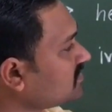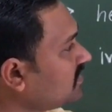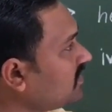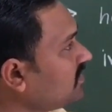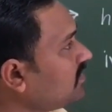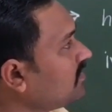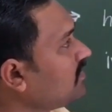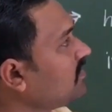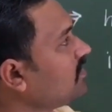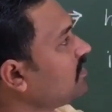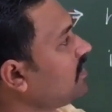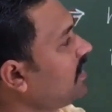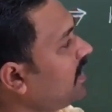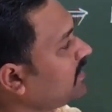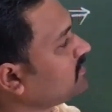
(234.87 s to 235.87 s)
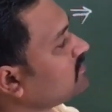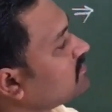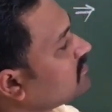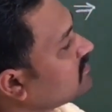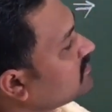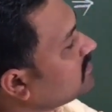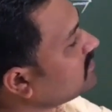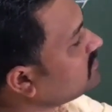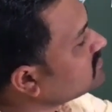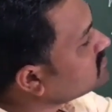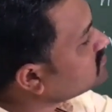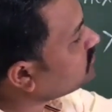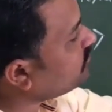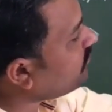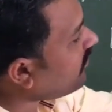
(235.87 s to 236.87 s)
3, and it
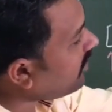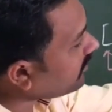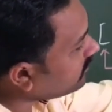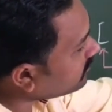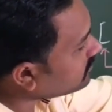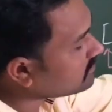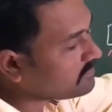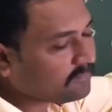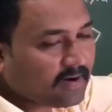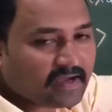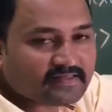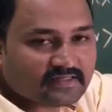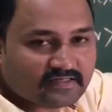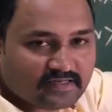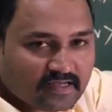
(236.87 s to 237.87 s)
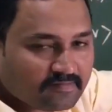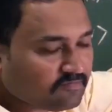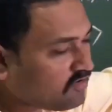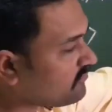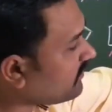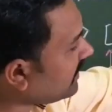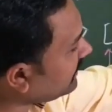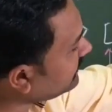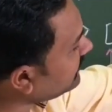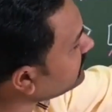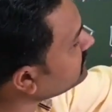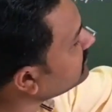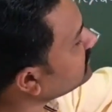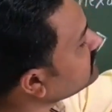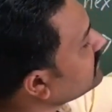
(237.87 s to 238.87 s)
is followed by the name of
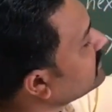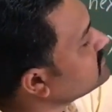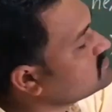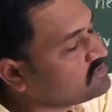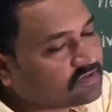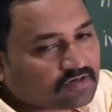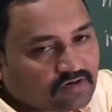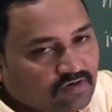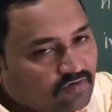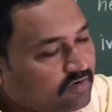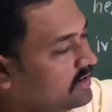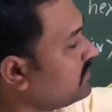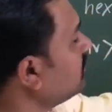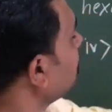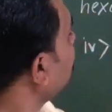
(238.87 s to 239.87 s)
anion, that is your chloride.